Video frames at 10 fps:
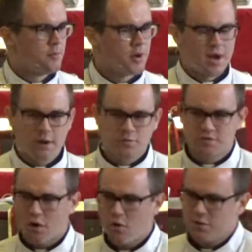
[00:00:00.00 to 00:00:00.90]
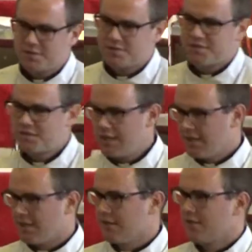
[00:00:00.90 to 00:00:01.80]
But I was always
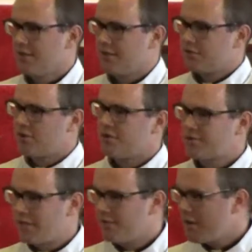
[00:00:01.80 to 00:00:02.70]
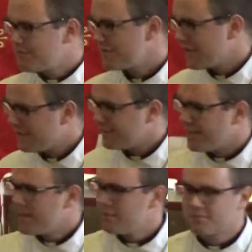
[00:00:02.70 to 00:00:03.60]
singing in church. I loved singing the
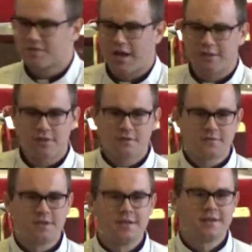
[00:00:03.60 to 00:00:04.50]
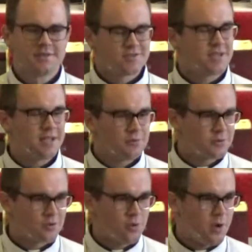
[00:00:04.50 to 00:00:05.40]
hymns. I loved singing
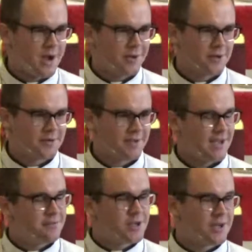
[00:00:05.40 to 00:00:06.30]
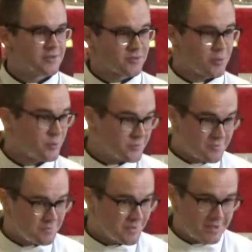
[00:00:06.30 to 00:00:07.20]
with the choir. I even got solos
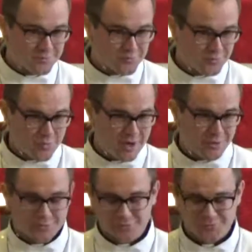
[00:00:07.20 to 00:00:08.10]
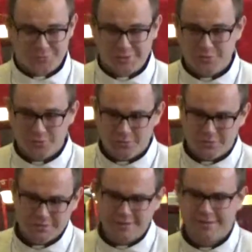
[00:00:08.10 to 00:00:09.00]
sometimes with the choir, which was really
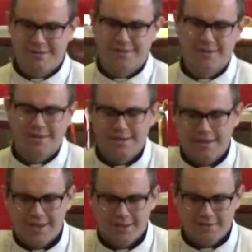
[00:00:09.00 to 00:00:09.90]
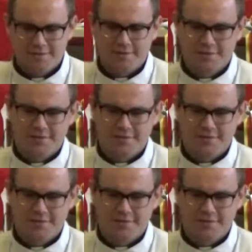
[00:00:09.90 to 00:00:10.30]
cool. And